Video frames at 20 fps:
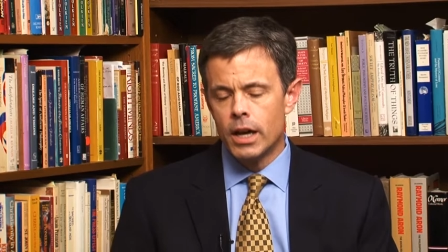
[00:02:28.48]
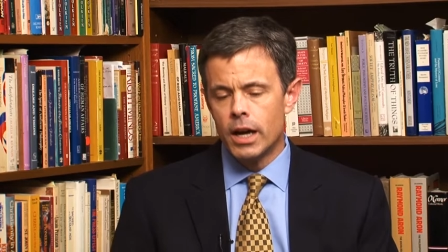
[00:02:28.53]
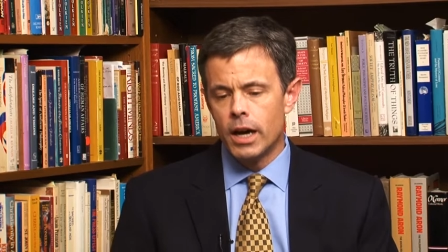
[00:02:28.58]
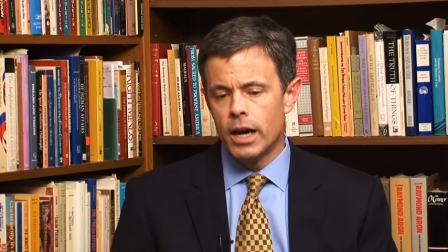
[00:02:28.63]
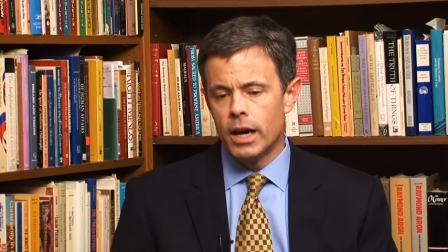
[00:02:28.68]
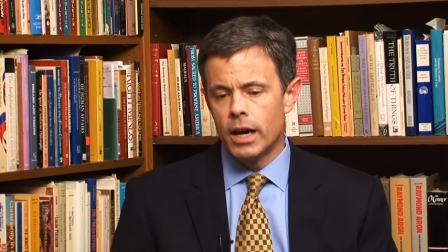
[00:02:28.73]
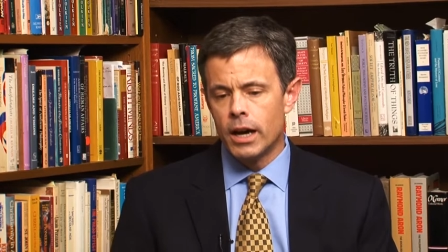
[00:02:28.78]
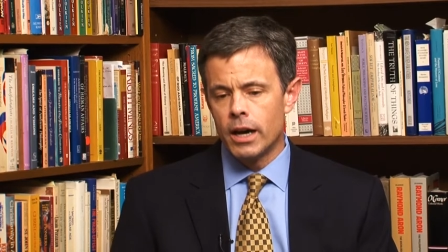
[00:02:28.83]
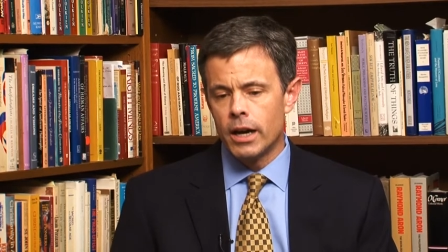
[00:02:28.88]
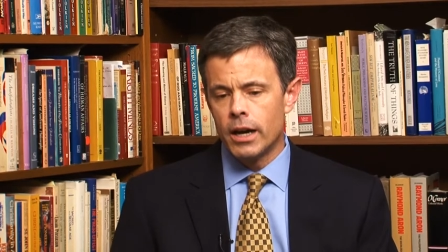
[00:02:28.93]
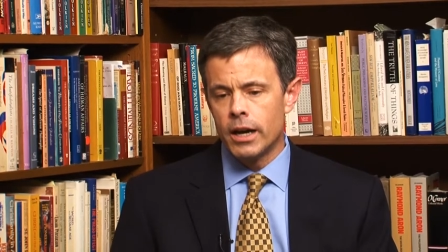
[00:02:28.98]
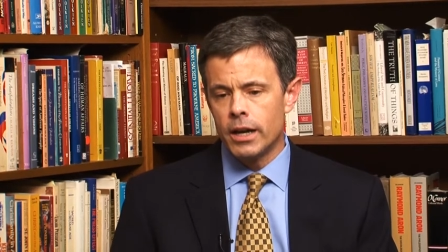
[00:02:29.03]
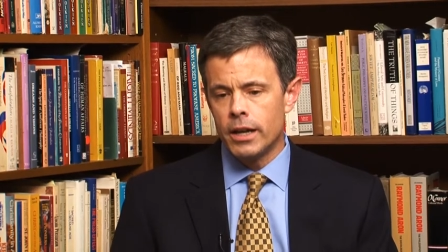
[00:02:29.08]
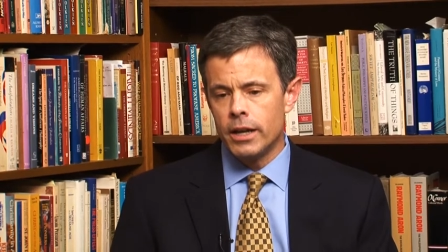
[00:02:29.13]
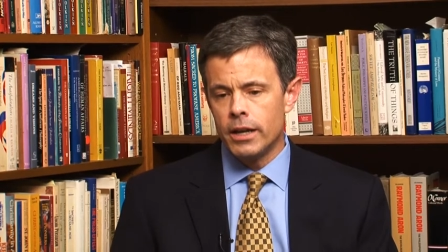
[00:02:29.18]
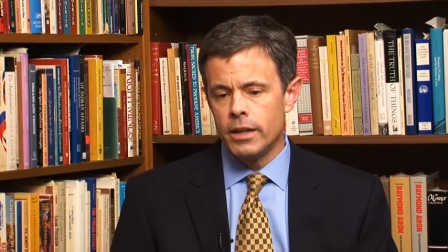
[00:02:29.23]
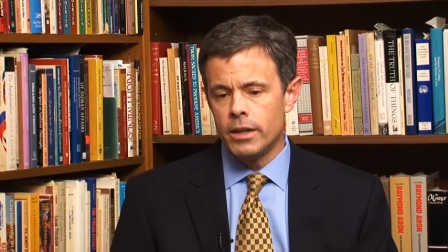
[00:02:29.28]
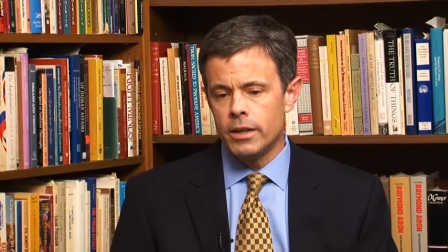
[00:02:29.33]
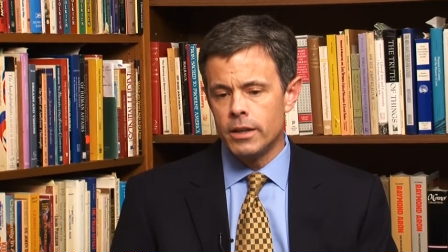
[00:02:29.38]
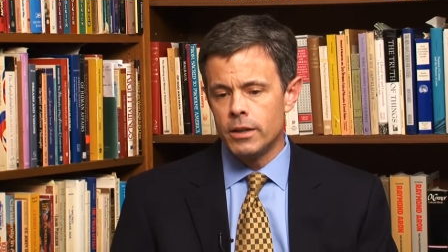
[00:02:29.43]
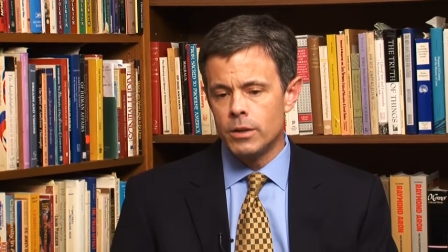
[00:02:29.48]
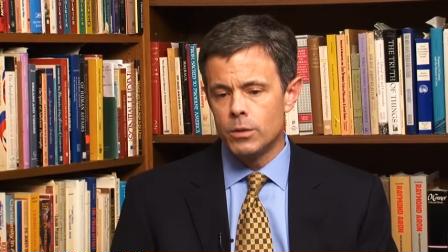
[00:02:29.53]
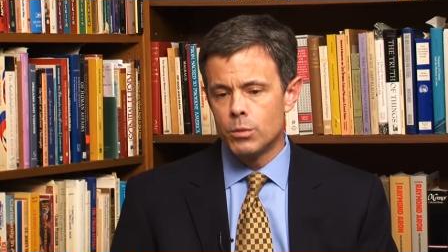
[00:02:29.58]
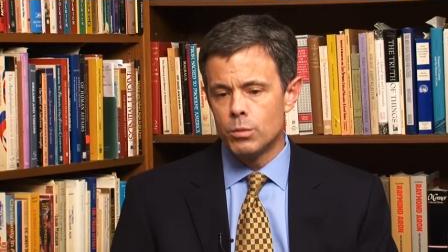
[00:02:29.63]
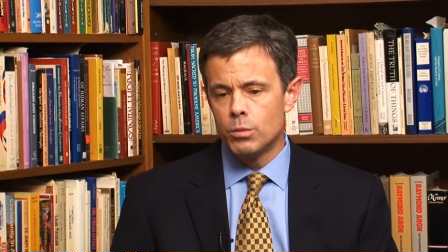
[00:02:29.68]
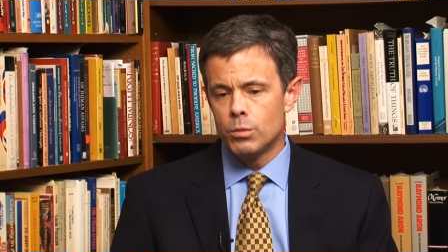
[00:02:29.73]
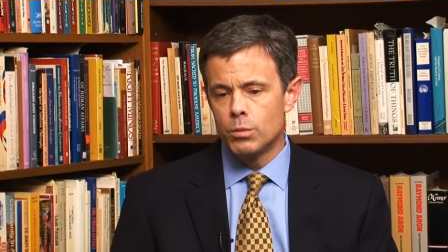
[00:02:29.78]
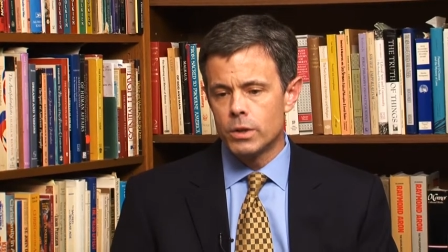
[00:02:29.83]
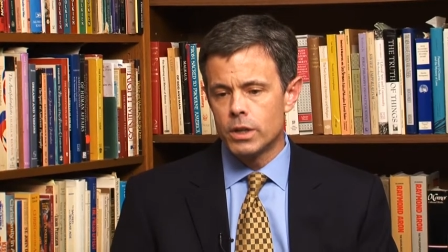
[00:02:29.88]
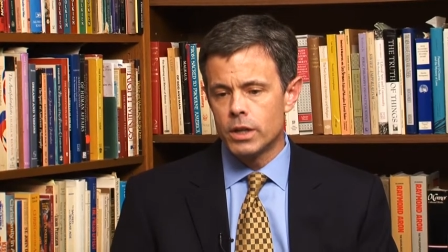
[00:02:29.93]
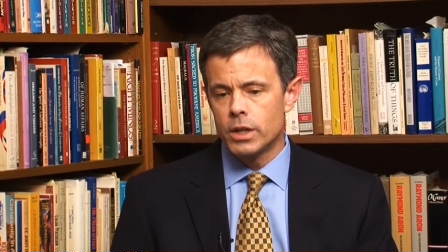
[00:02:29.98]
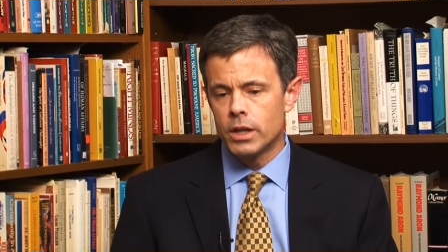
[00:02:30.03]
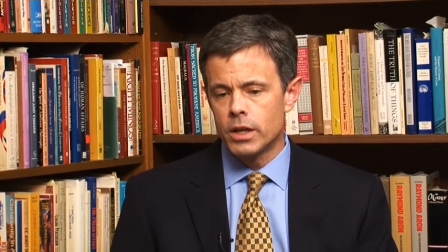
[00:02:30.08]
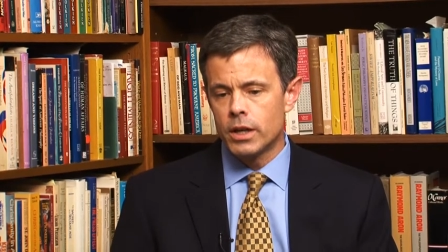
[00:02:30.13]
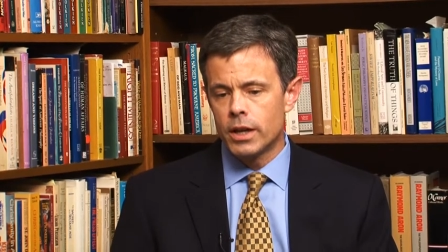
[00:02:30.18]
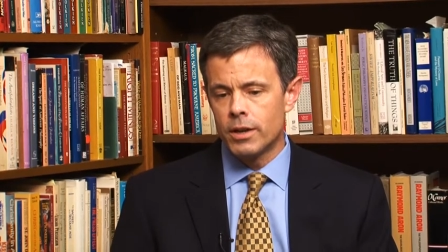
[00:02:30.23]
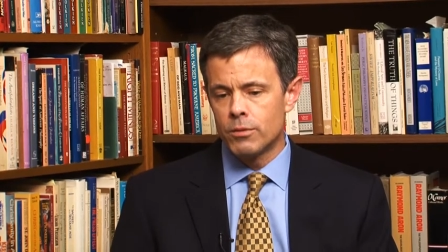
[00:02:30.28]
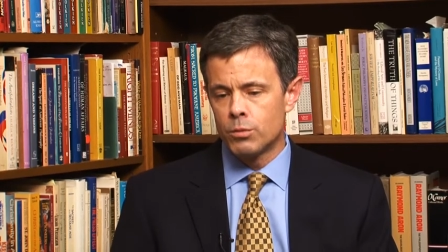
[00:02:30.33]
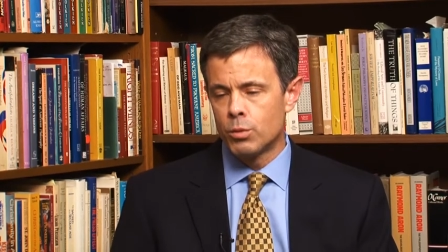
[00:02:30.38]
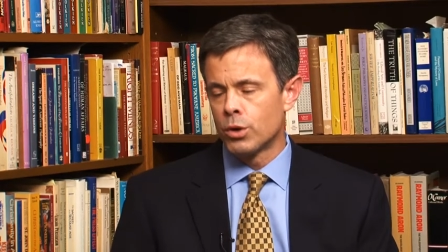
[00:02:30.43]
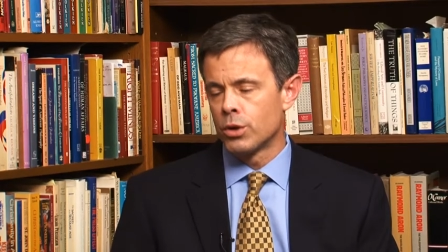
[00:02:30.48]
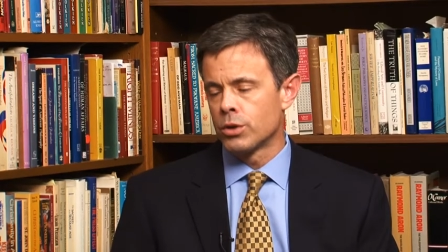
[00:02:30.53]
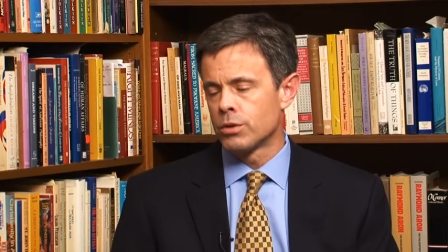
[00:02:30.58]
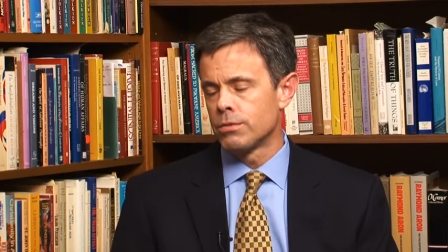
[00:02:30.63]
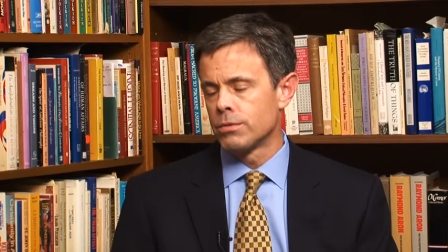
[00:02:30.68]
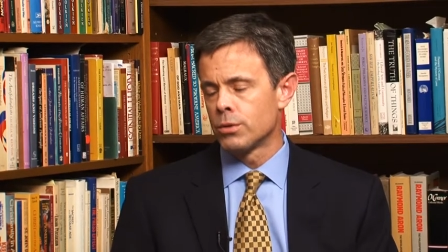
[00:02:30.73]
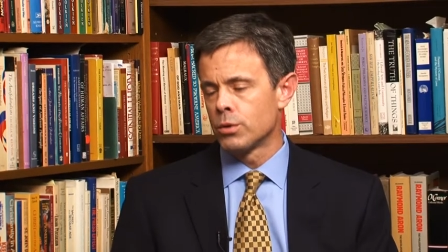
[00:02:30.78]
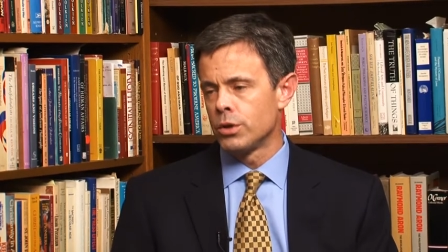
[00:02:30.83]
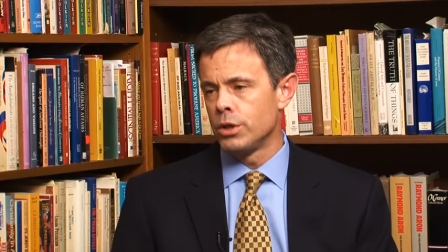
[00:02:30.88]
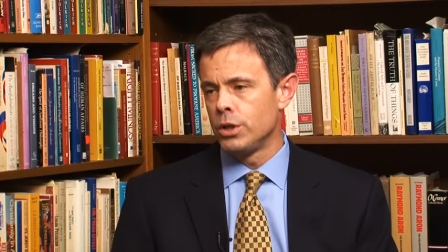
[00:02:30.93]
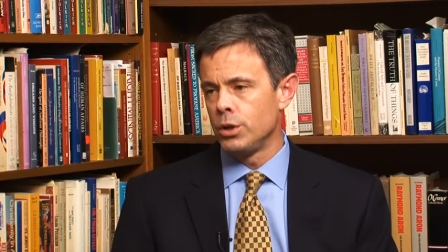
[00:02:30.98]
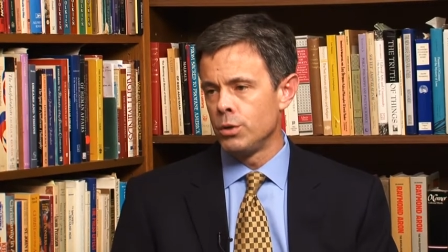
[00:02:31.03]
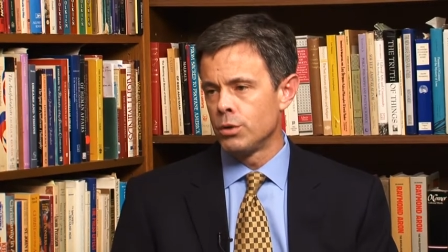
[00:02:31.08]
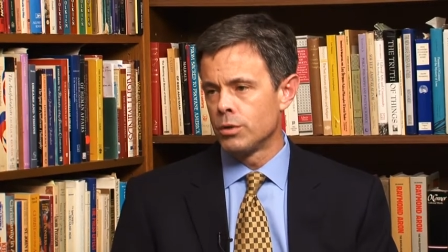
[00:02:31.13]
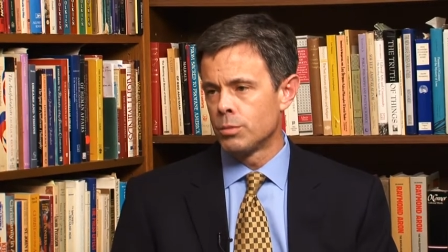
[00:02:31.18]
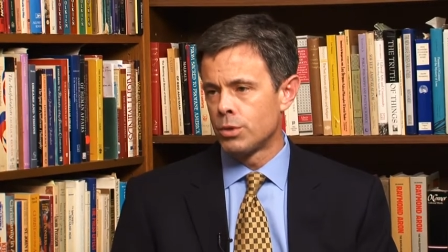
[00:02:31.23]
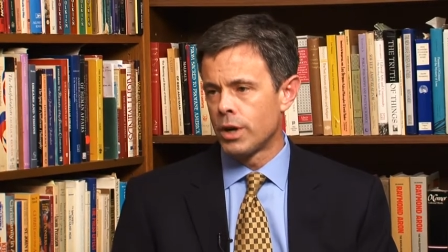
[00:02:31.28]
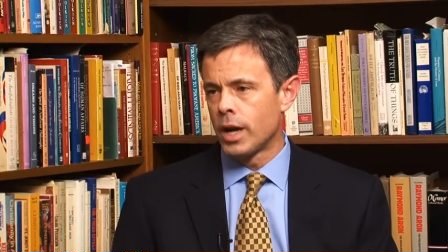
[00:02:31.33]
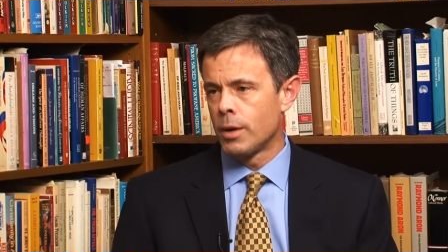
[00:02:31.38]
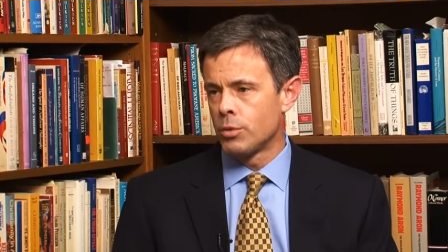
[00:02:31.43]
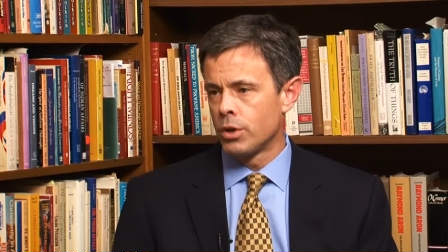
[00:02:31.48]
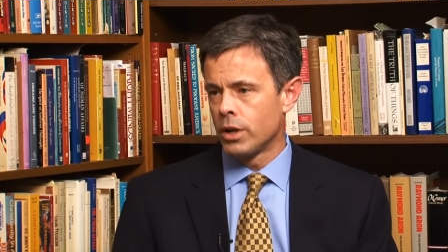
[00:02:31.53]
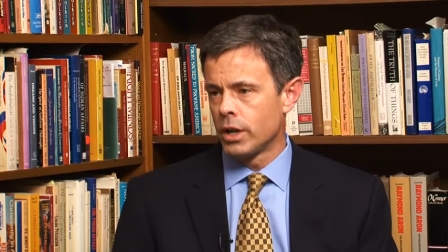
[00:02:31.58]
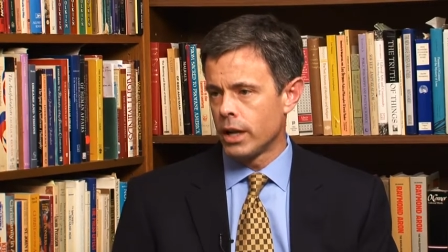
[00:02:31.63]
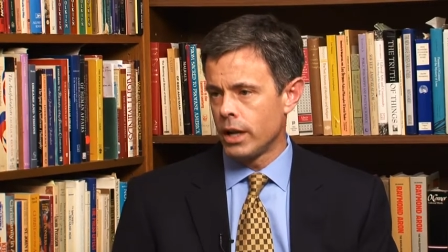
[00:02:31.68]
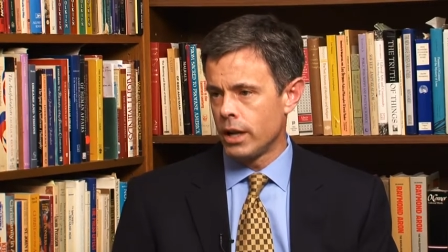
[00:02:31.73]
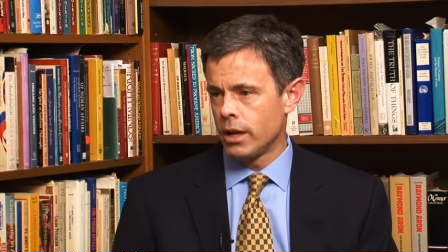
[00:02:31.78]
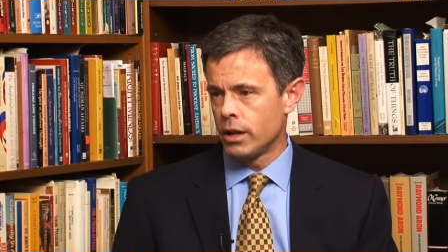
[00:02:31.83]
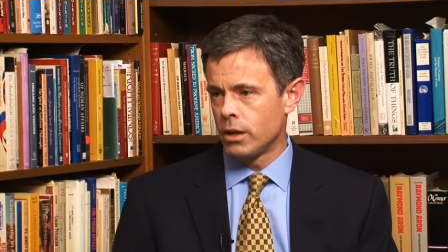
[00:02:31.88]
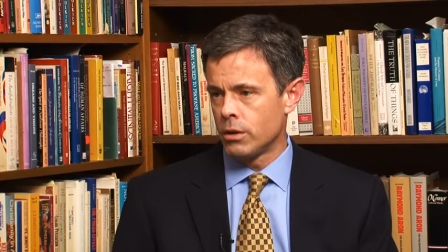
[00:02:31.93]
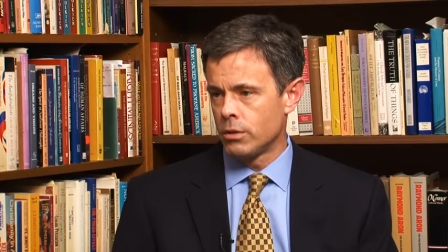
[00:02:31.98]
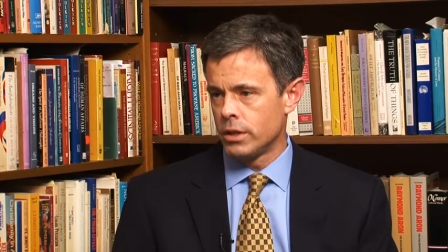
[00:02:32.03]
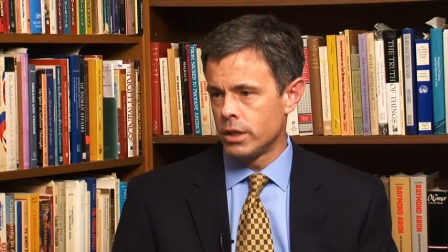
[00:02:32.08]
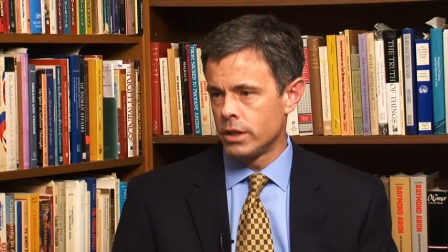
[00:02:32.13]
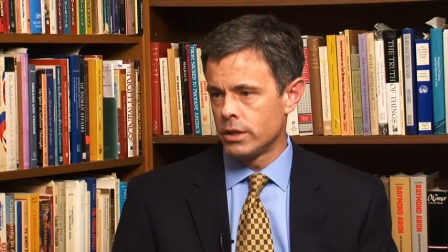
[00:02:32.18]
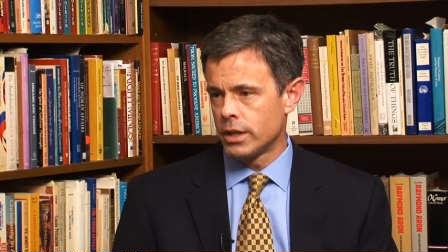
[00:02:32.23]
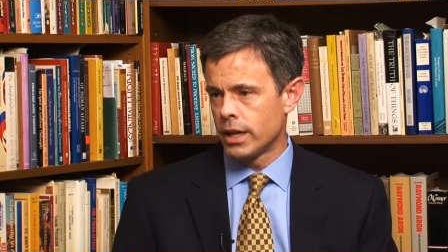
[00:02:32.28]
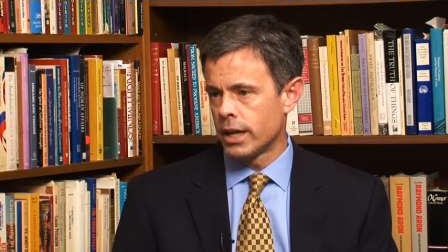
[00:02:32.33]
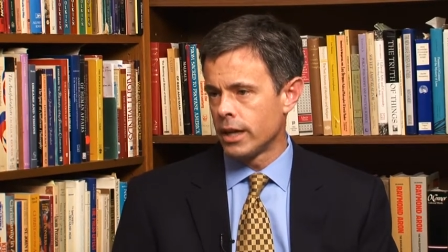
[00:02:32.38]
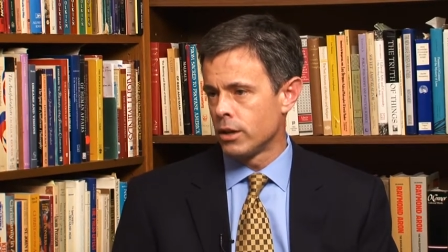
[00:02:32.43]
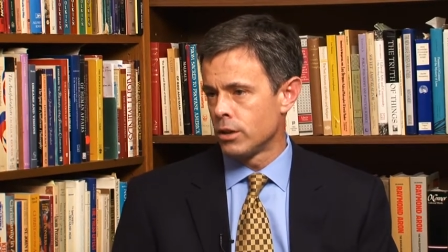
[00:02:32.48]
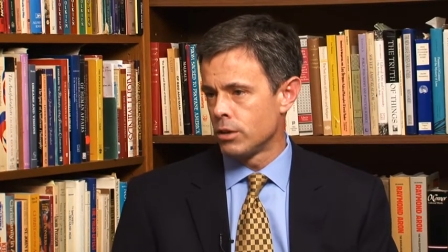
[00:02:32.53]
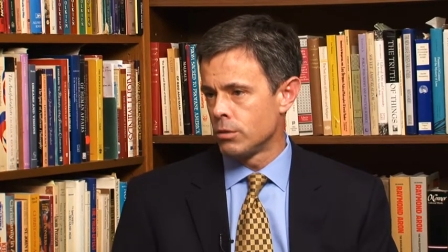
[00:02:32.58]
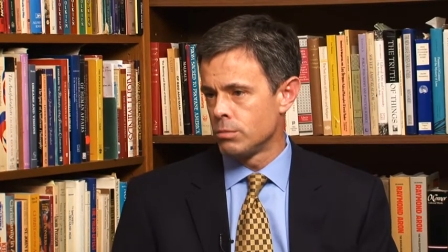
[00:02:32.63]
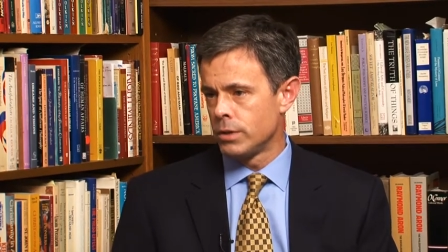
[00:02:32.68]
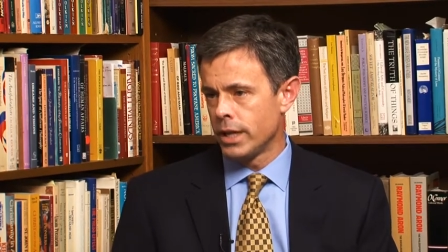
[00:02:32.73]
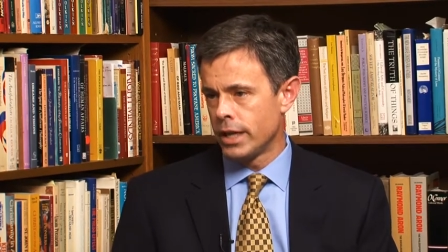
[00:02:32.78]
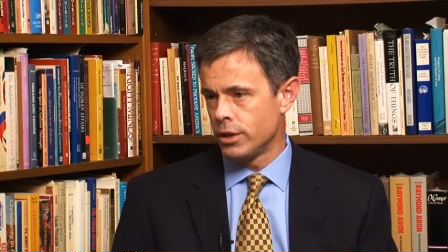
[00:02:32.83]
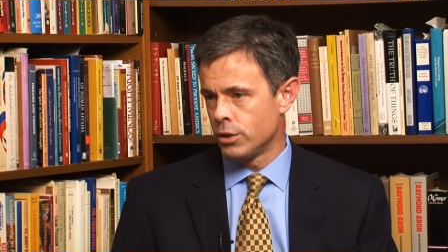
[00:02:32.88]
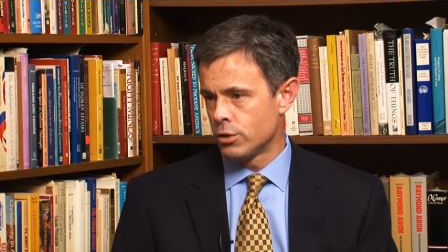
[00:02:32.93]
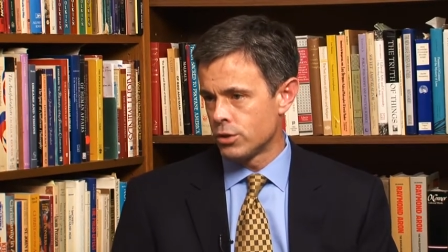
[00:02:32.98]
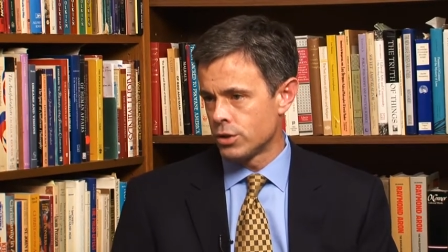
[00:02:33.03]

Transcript: I have worked for Duke Primary Care the entire 10-year